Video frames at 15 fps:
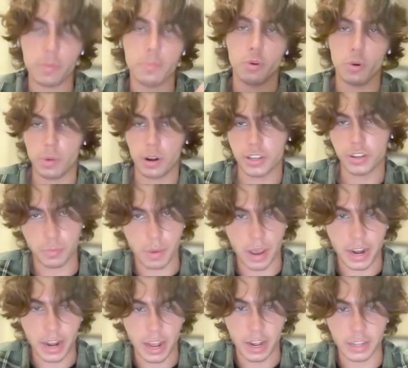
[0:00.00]
more money into
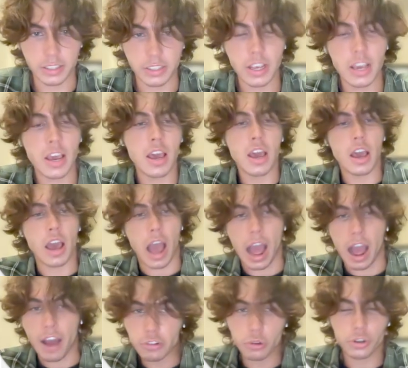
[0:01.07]
paid ads,
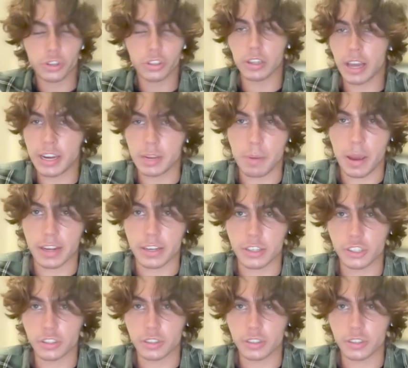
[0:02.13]
have a look at the landing page.